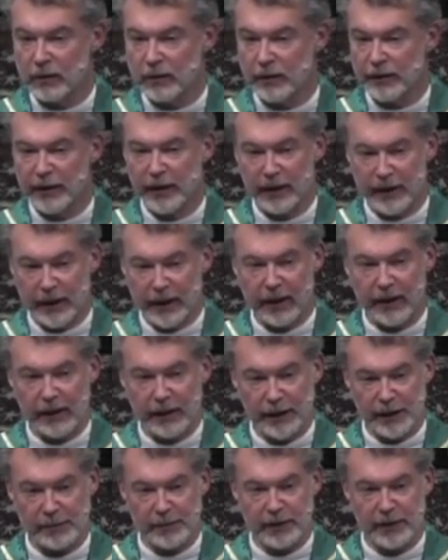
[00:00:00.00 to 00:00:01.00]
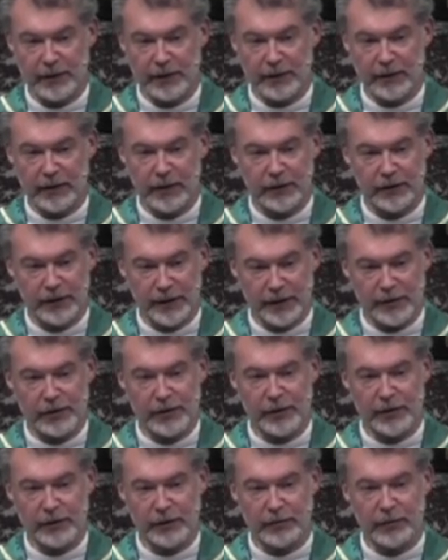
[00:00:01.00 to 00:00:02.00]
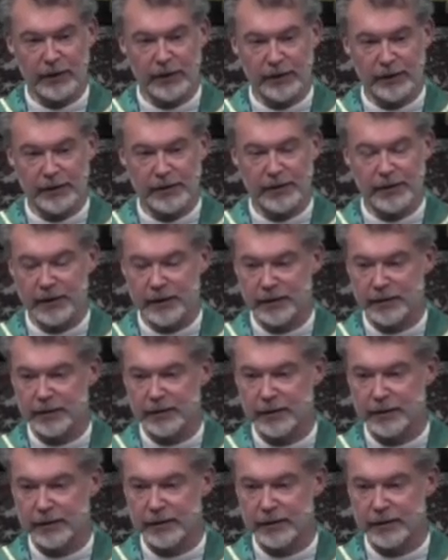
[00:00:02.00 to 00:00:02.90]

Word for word: with our gay and lesbian and transgender brothers and sisters.